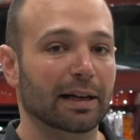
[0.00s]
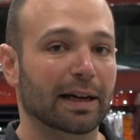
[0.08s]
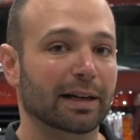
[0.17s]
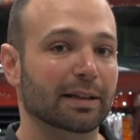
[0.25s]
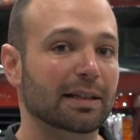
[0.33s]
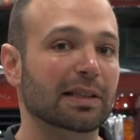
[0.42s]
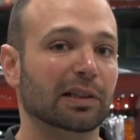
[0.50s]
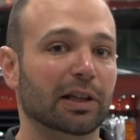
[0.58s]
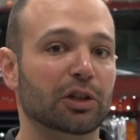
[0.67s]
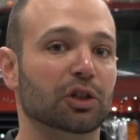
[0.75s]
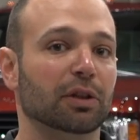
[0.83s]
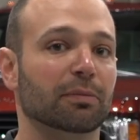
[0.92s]
On a diesel
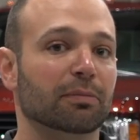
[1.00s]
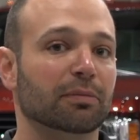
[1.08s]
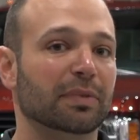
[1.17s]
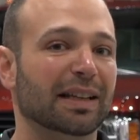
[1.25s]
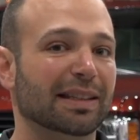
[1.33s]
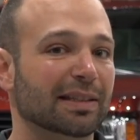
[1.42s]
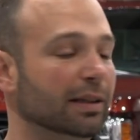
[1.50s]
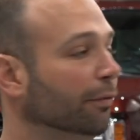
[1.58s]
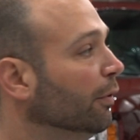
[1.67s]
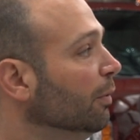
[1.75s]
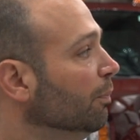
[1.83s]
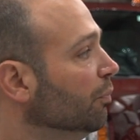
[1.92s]
engine, it's
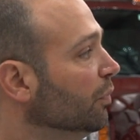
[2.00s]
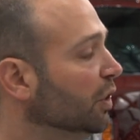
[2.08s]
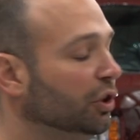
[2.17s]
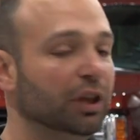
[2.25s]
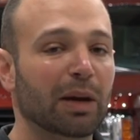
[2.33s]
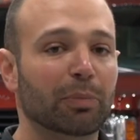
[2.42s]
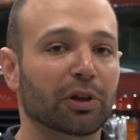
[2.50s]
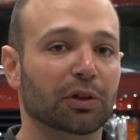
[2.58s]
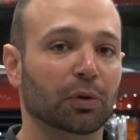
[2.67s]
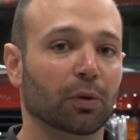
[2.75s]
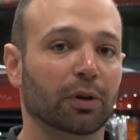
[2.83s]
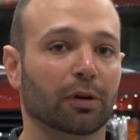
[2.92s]
different. The shape of the
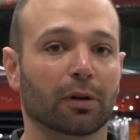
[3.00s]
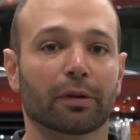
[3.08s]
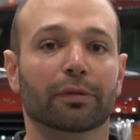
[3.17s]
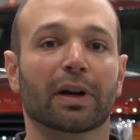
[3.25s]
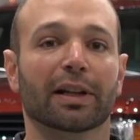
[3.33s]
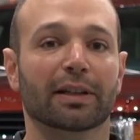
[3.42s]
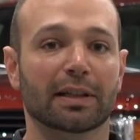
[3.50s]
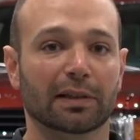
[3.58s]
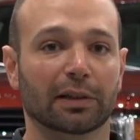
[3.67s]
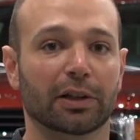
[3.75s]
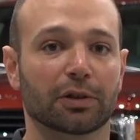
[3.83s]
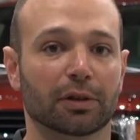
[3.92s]
torque curve on a
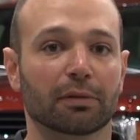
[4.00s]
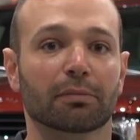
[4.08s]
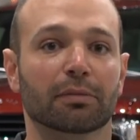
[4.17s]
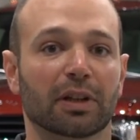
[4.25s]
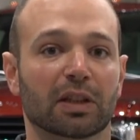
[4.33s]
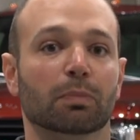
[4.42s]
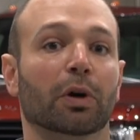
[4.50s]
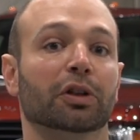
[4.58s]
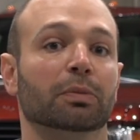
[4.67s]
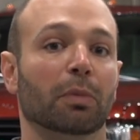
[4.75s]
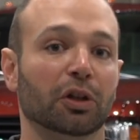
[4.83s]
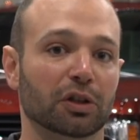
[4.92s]
diesel engine is
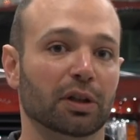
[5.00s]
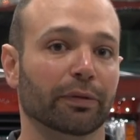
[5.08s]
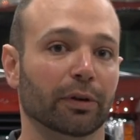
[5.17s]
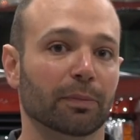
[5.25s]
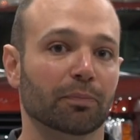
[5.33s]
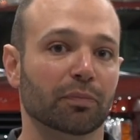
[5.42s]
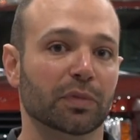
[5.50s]
much, much different.